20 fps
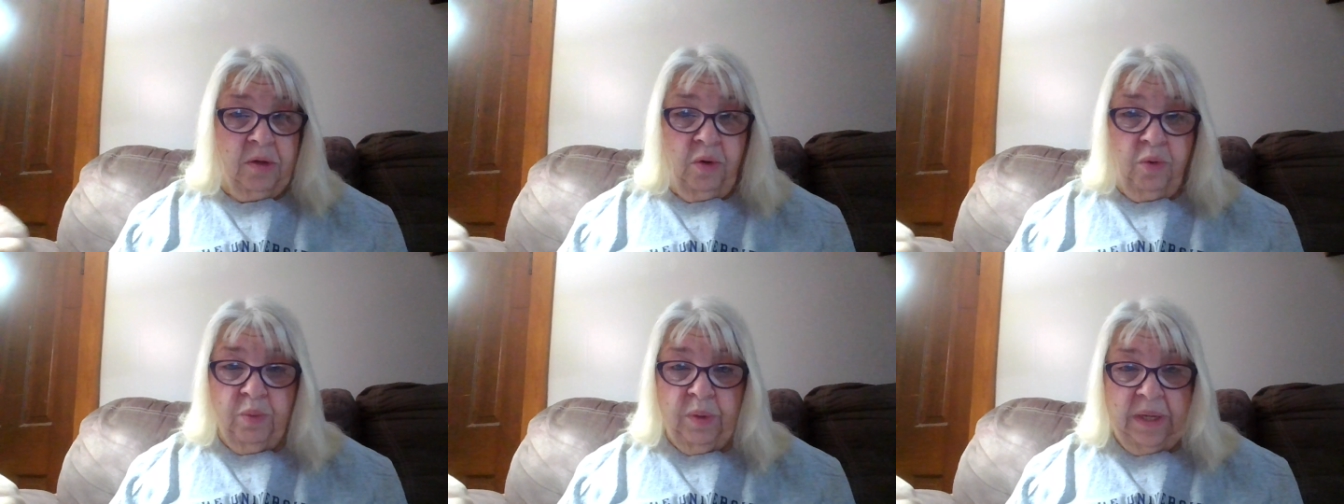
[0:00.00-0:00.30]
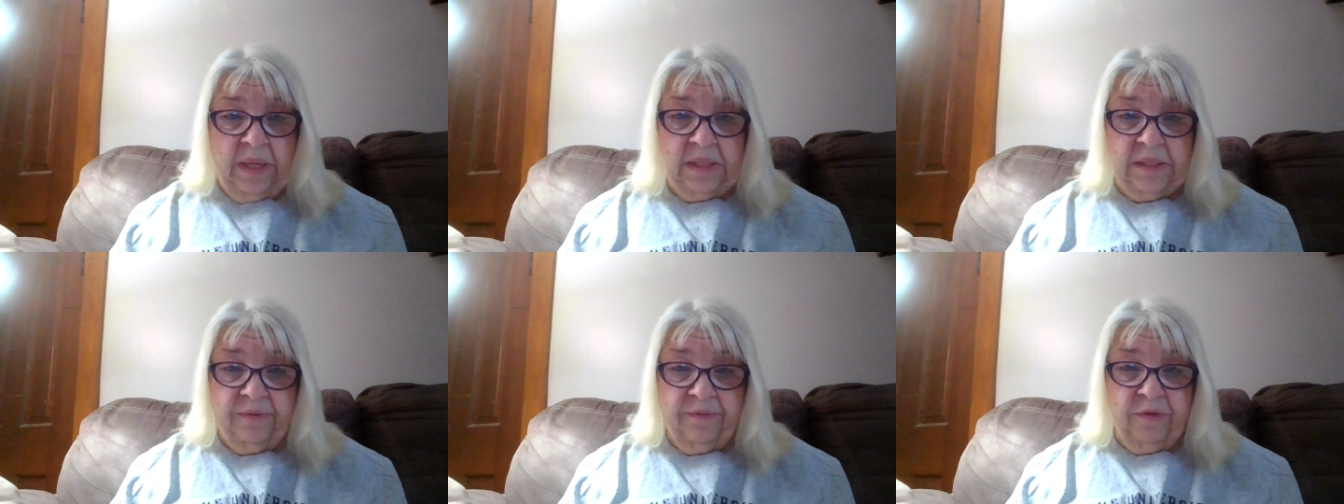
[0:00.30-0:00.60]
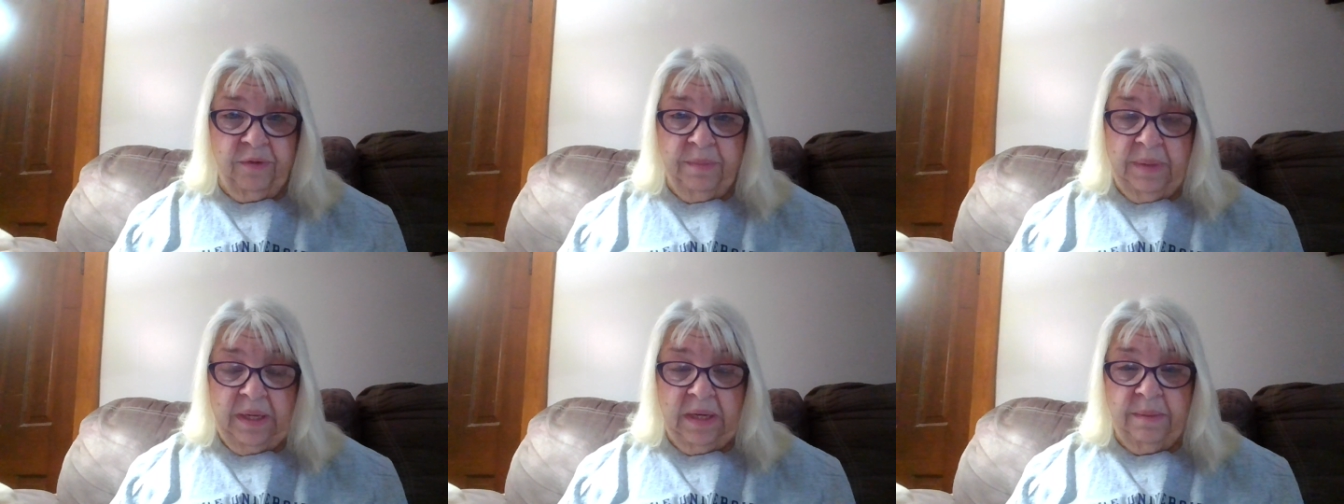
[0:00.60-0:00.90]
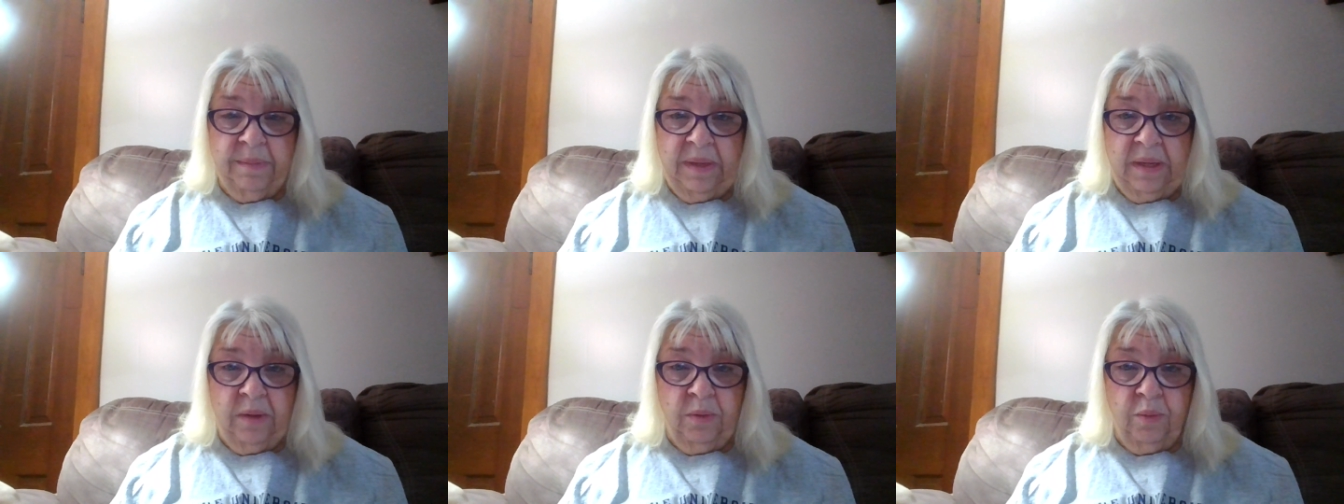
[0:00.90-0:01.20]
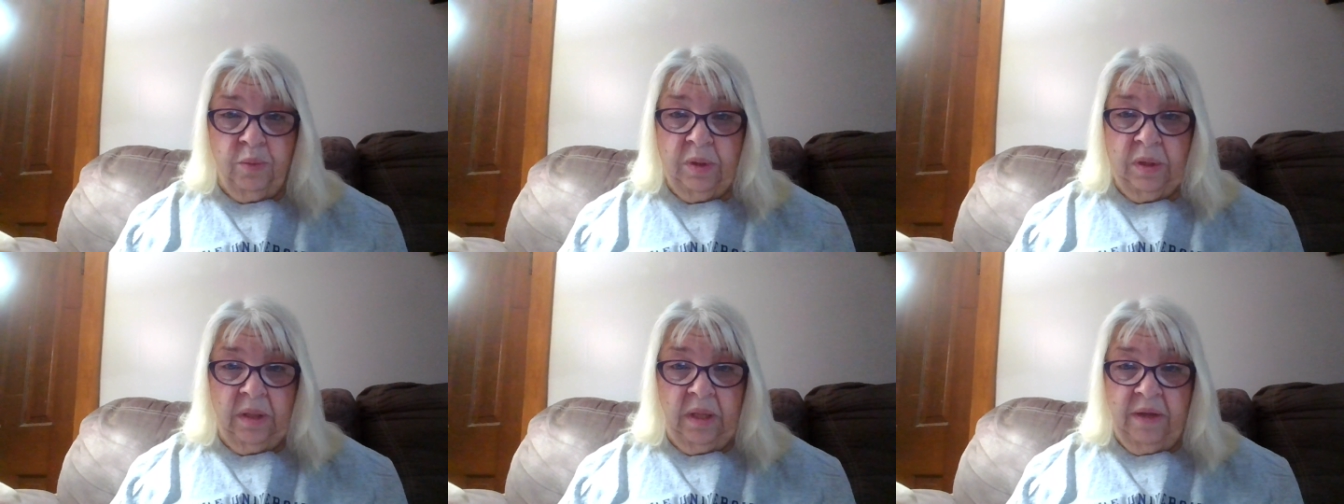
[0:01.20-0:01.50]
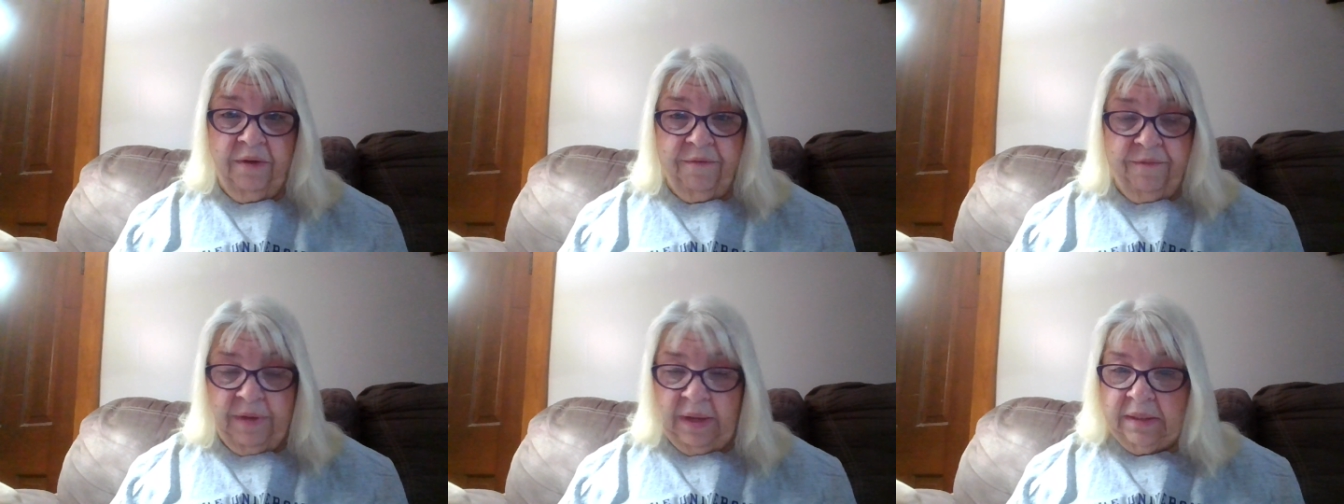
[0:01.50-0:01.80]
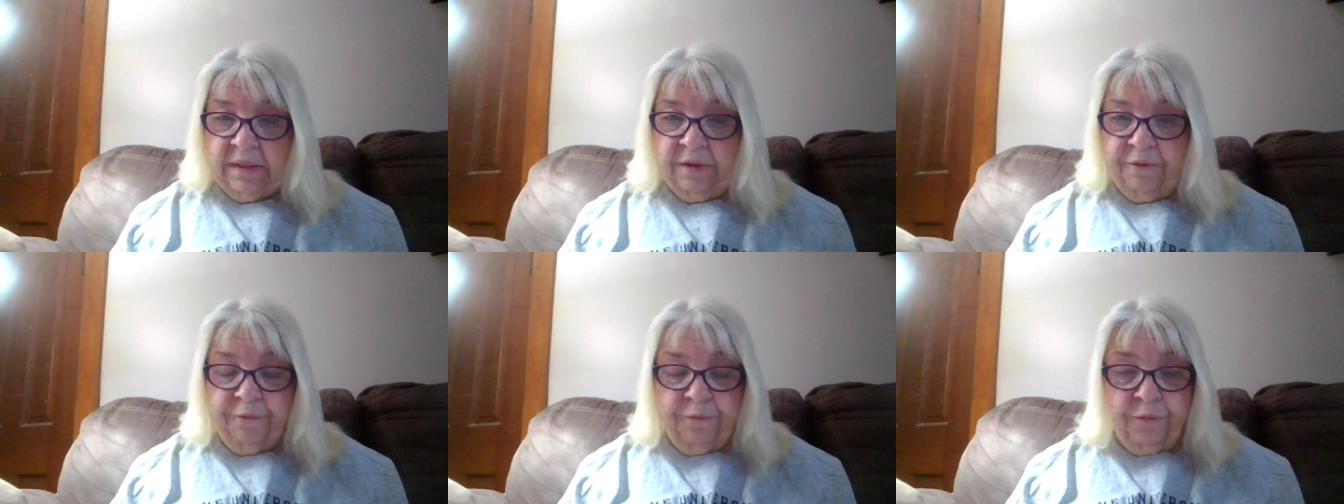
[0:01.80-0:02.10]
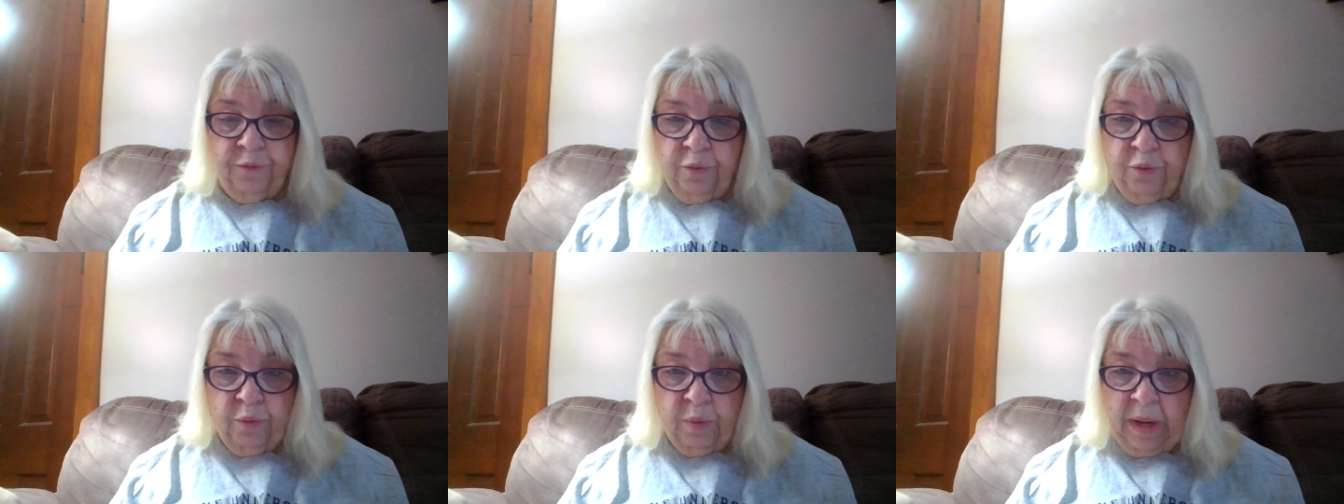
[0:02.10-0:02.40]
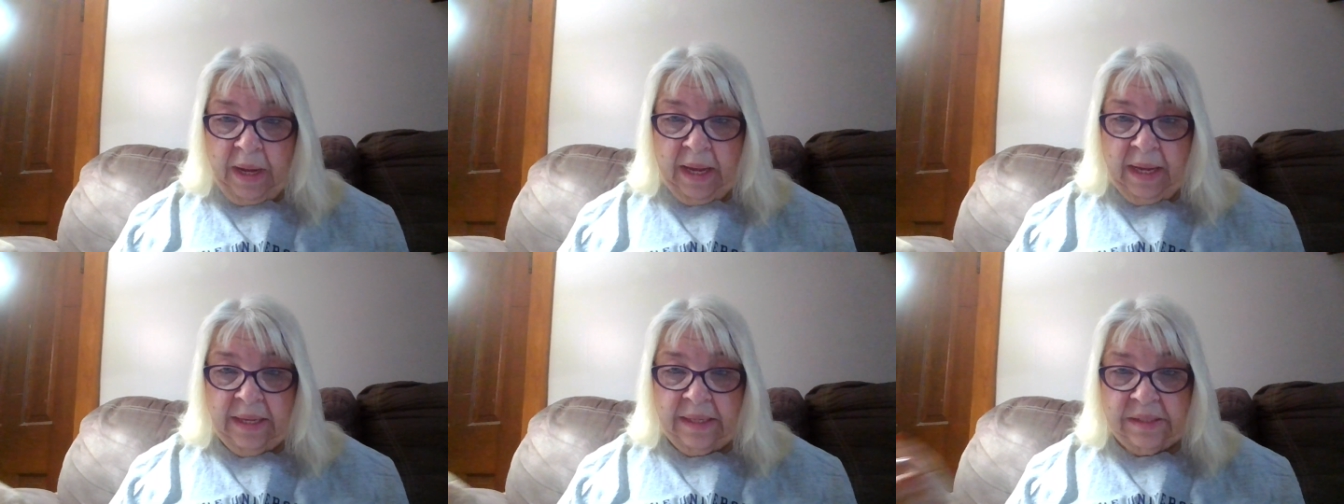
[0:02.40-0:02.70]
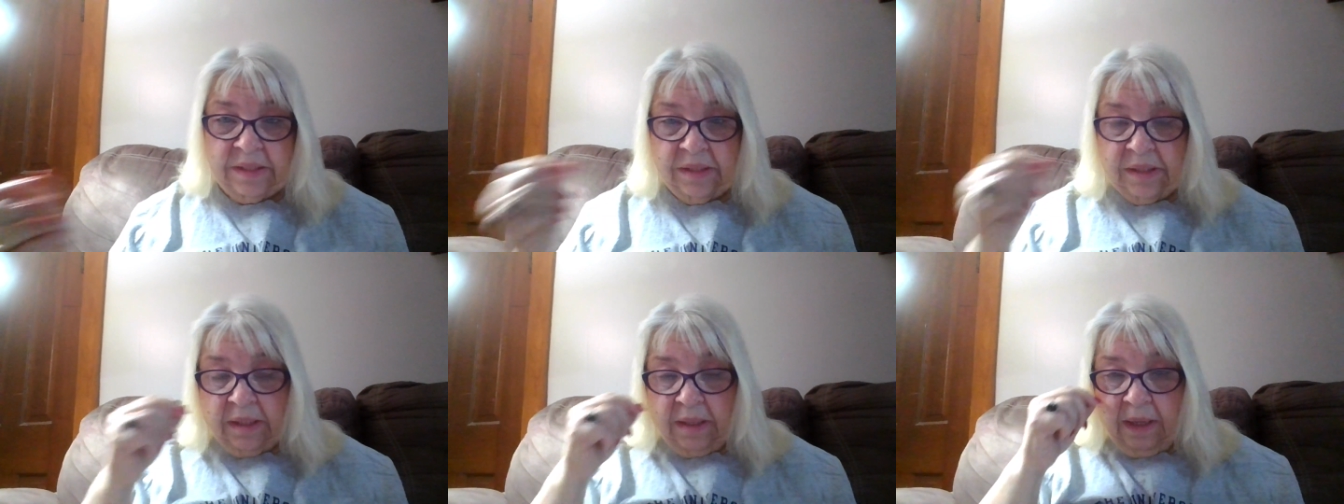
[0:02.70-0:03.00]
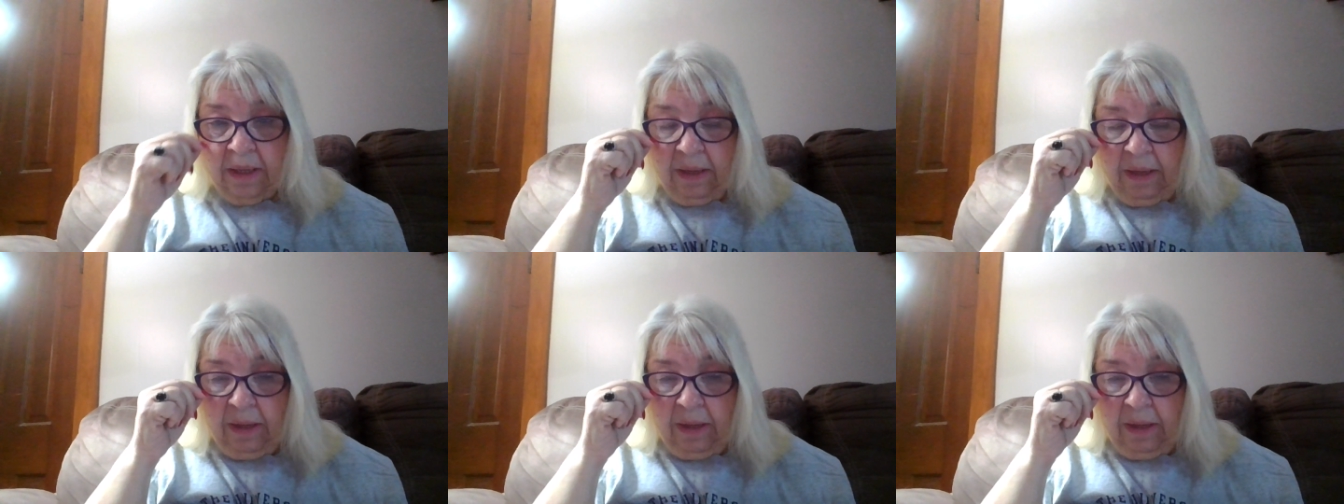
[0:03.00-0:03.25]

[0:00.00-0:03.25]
no reason for me to be really affected food wise